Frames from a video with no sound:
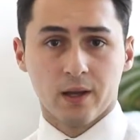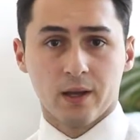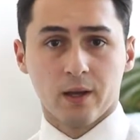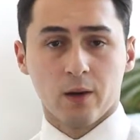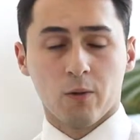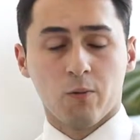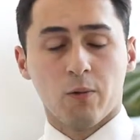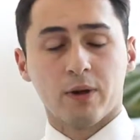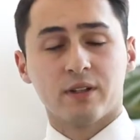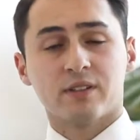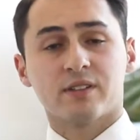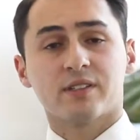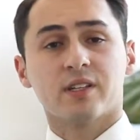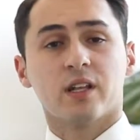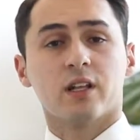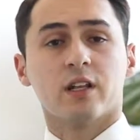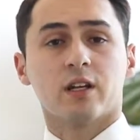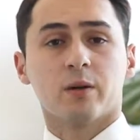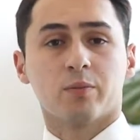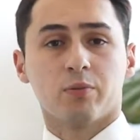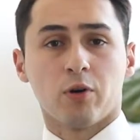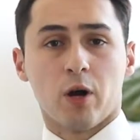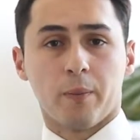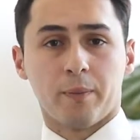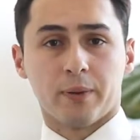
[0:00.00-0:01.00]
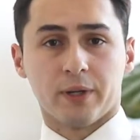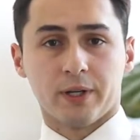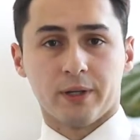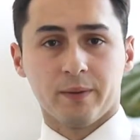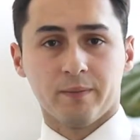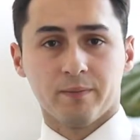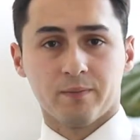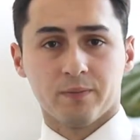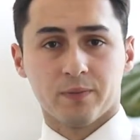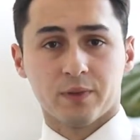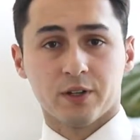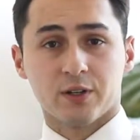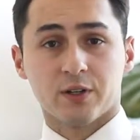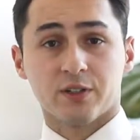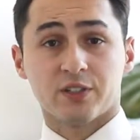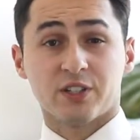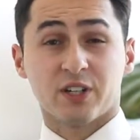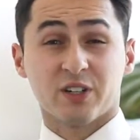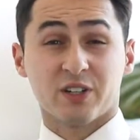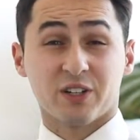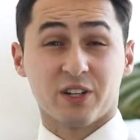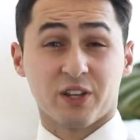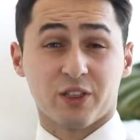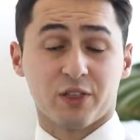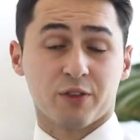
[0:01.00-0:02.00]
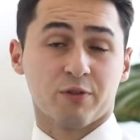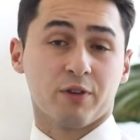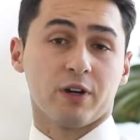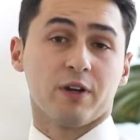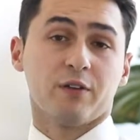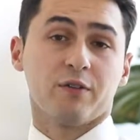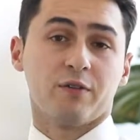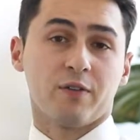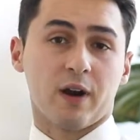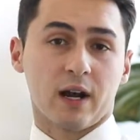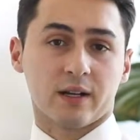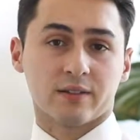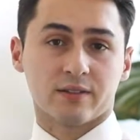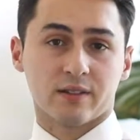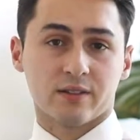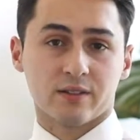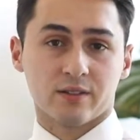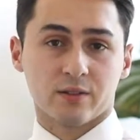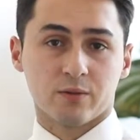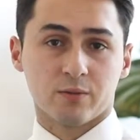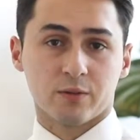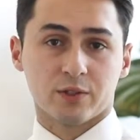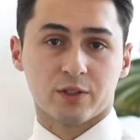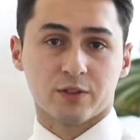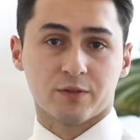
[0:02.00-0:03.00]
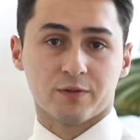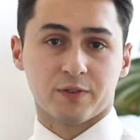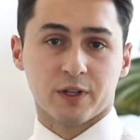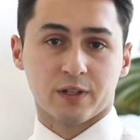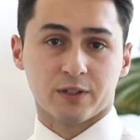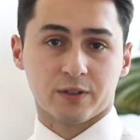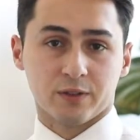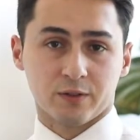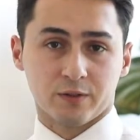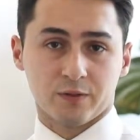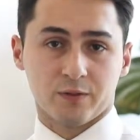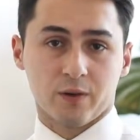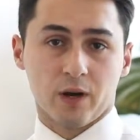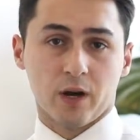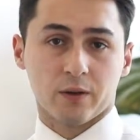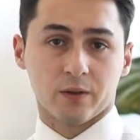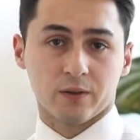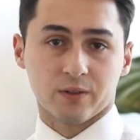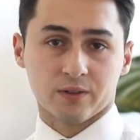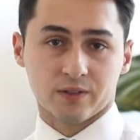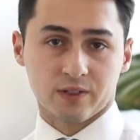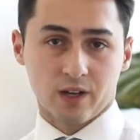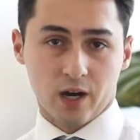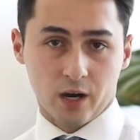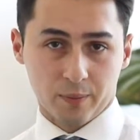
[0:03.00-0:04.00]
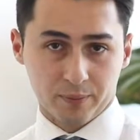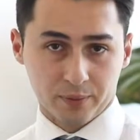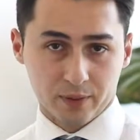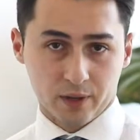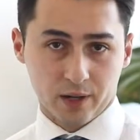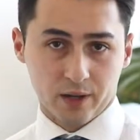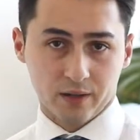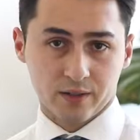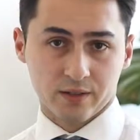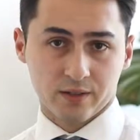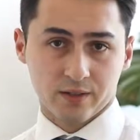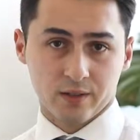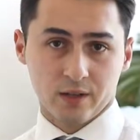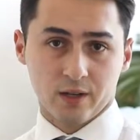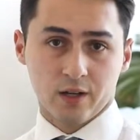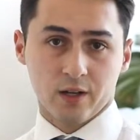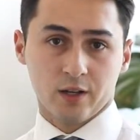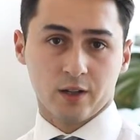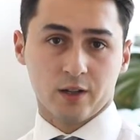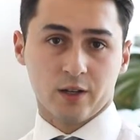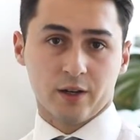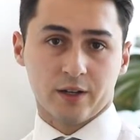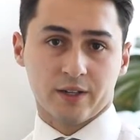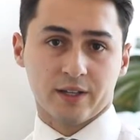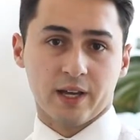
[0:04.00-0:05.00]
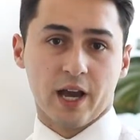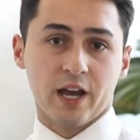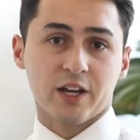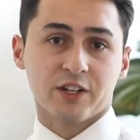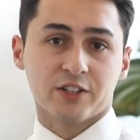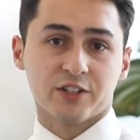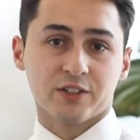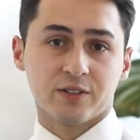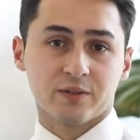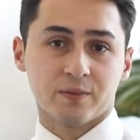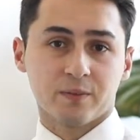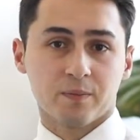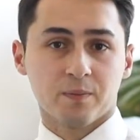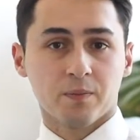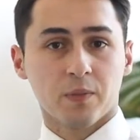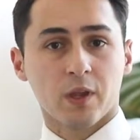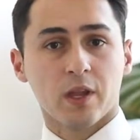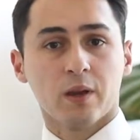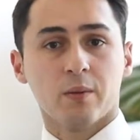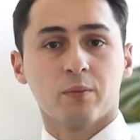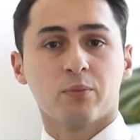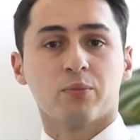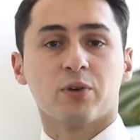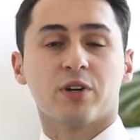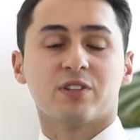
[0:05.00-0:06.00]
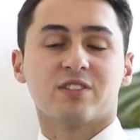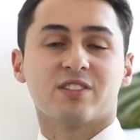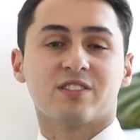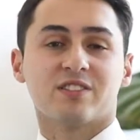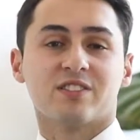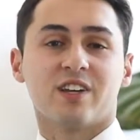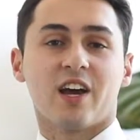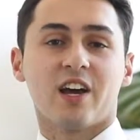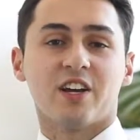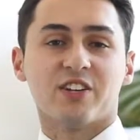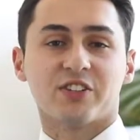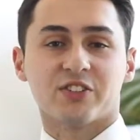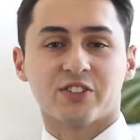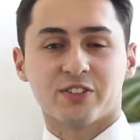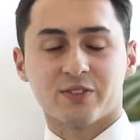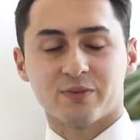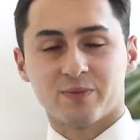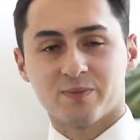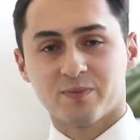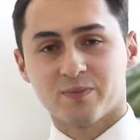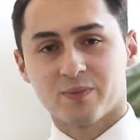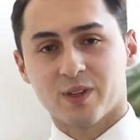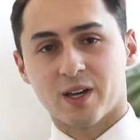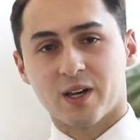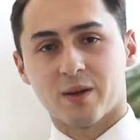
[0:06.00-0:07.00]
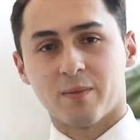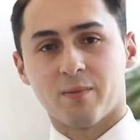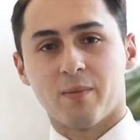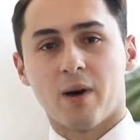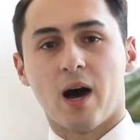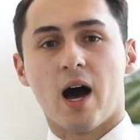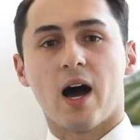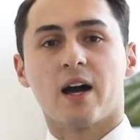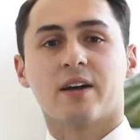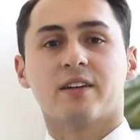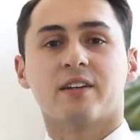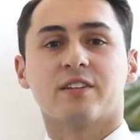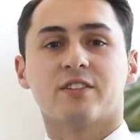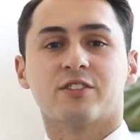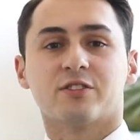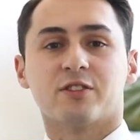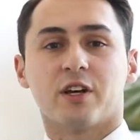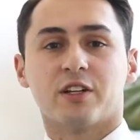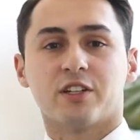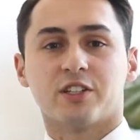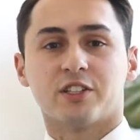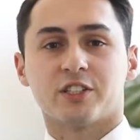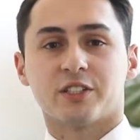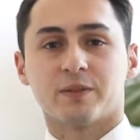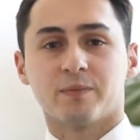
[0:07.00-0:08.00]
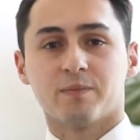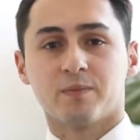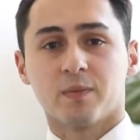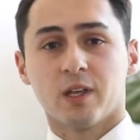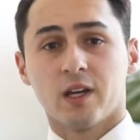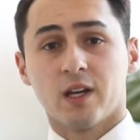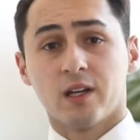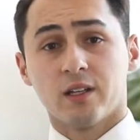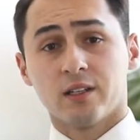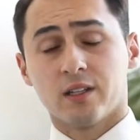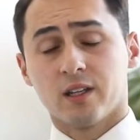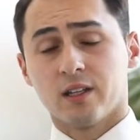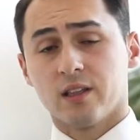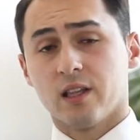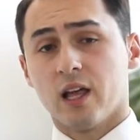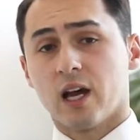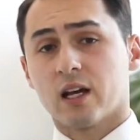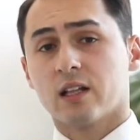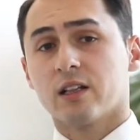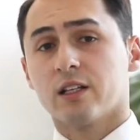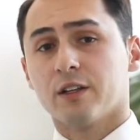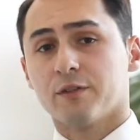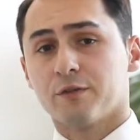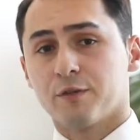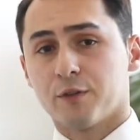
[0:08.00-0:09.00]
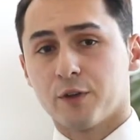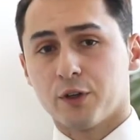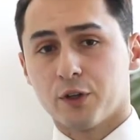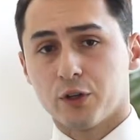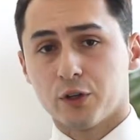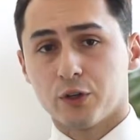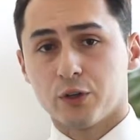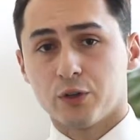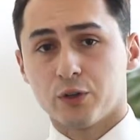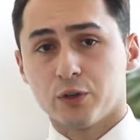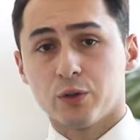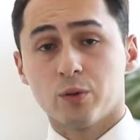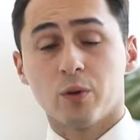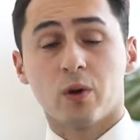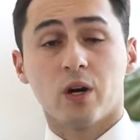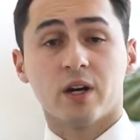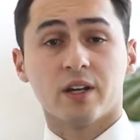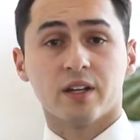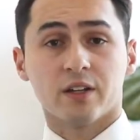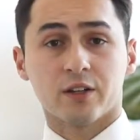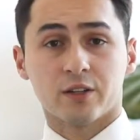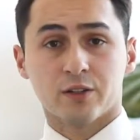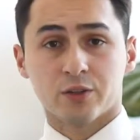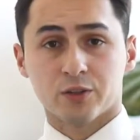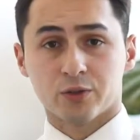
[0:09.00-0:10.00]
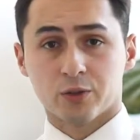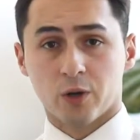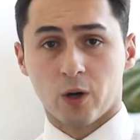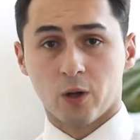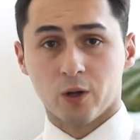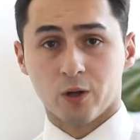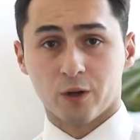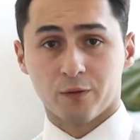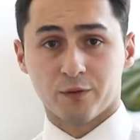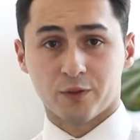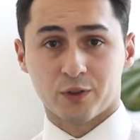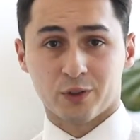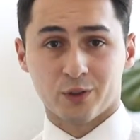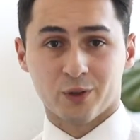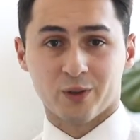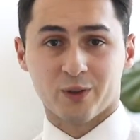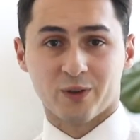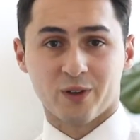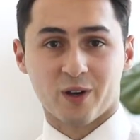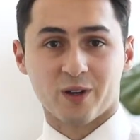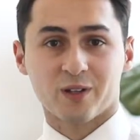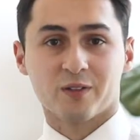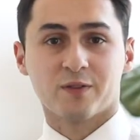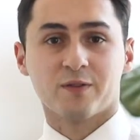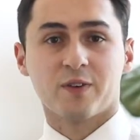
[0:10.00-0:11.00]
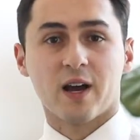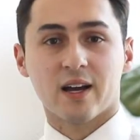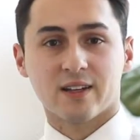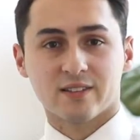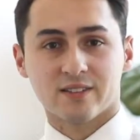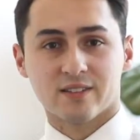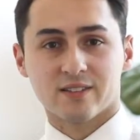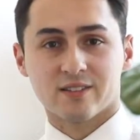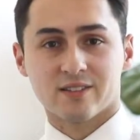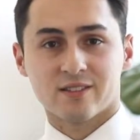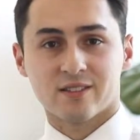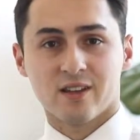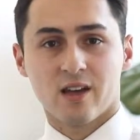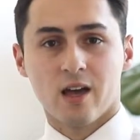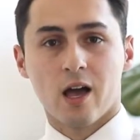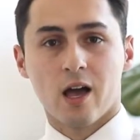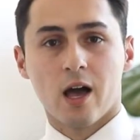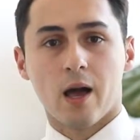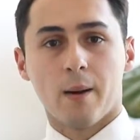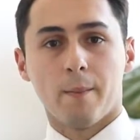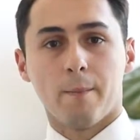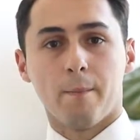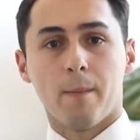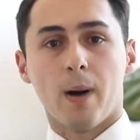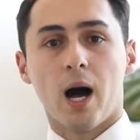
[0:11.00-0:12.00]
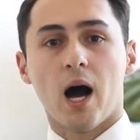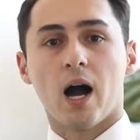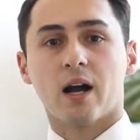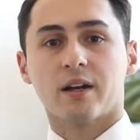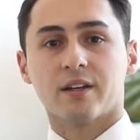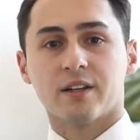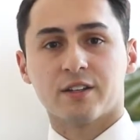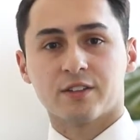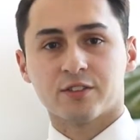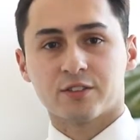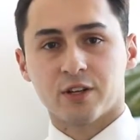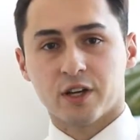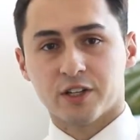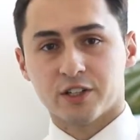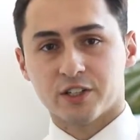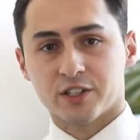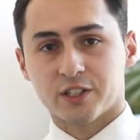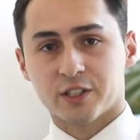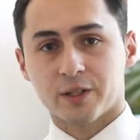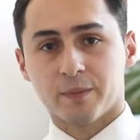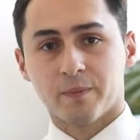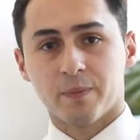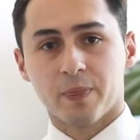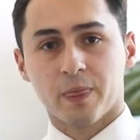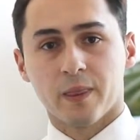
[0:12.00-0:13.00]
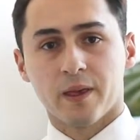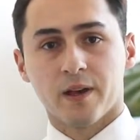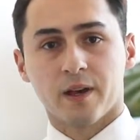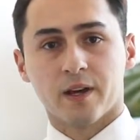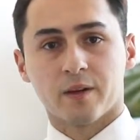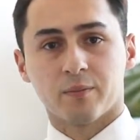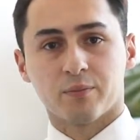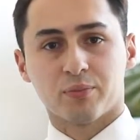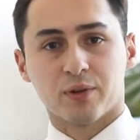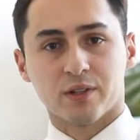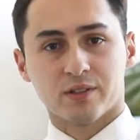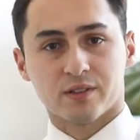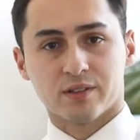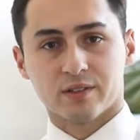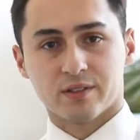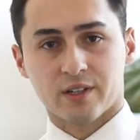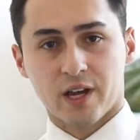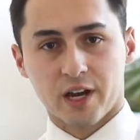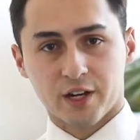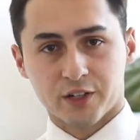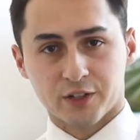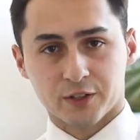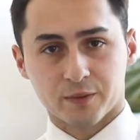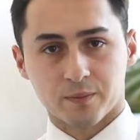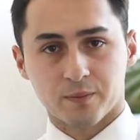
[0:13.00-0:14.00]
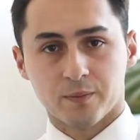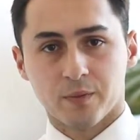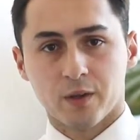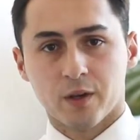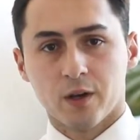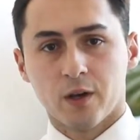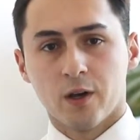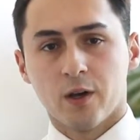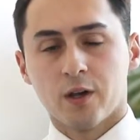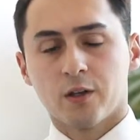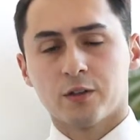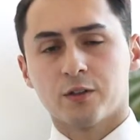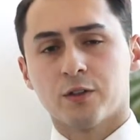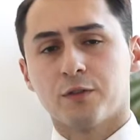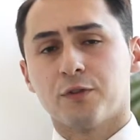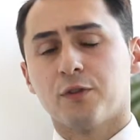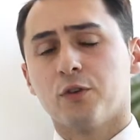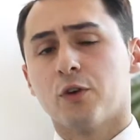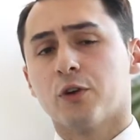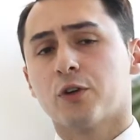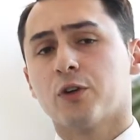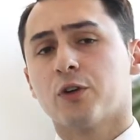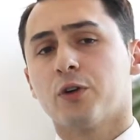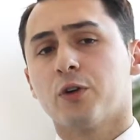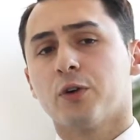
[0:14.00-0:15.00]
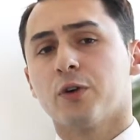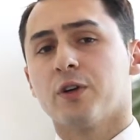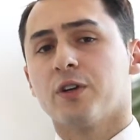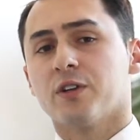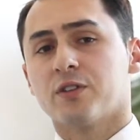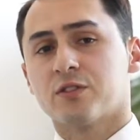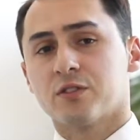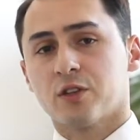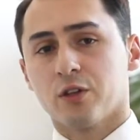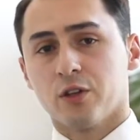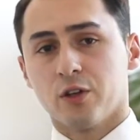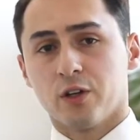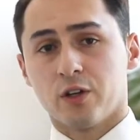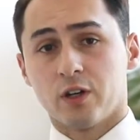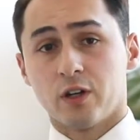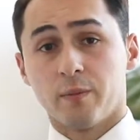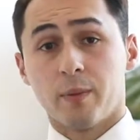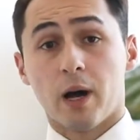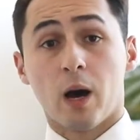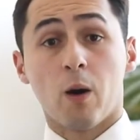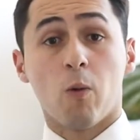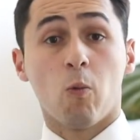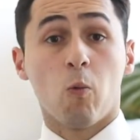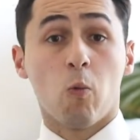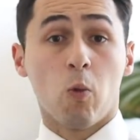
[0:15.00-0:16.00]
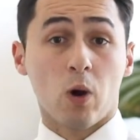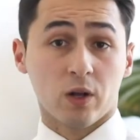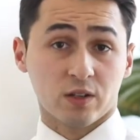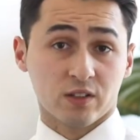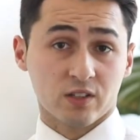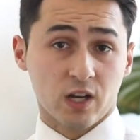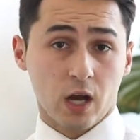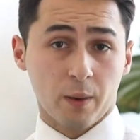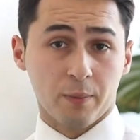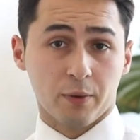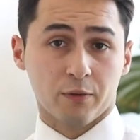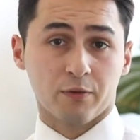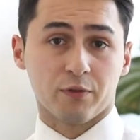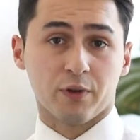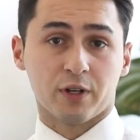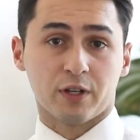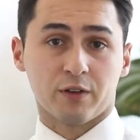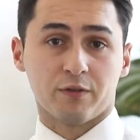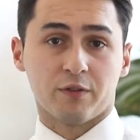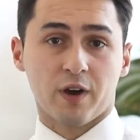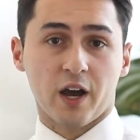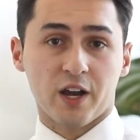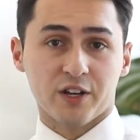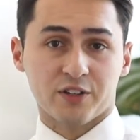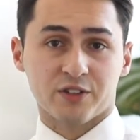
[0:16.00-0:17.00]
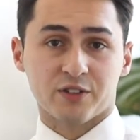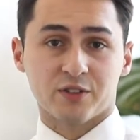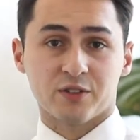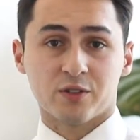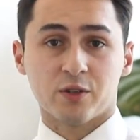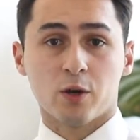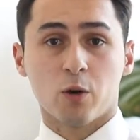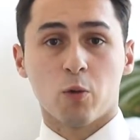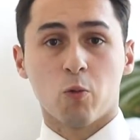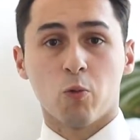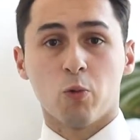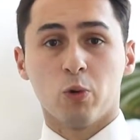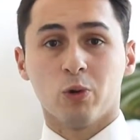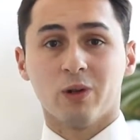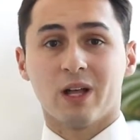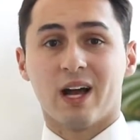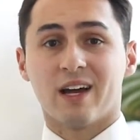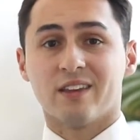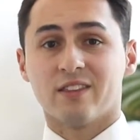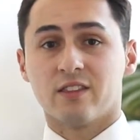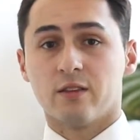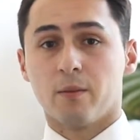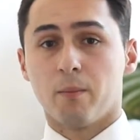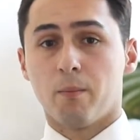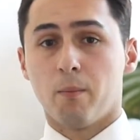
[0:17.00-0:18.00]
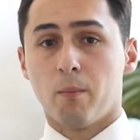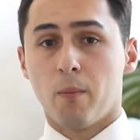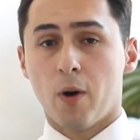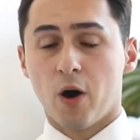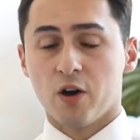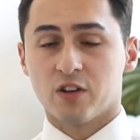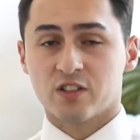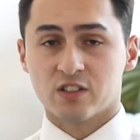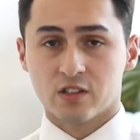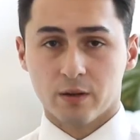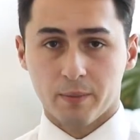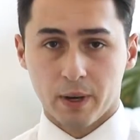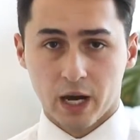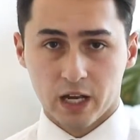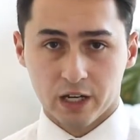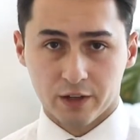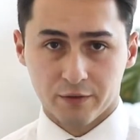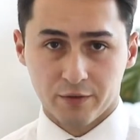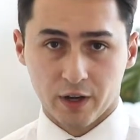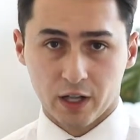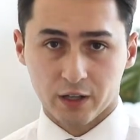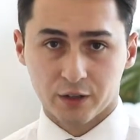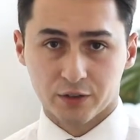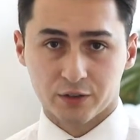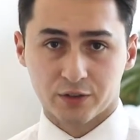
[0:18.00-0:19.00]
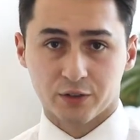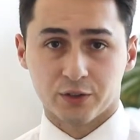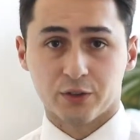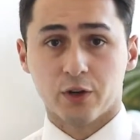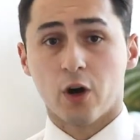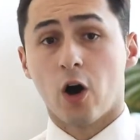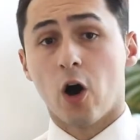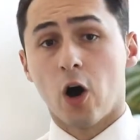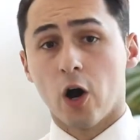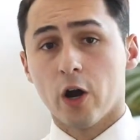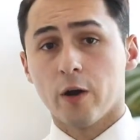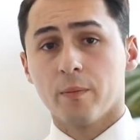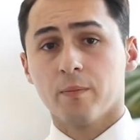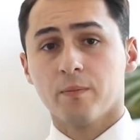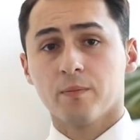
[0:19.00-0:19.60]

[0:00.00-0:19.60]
When selling a property, there are generally three factors which affect your final sale price: location, presentation, and marketing strategy. Now, luckily for you, you are in control of two of those factors: marketing strategy and presentation. So if you're curious to learn about what type of renovations will add the most amount of value to your home,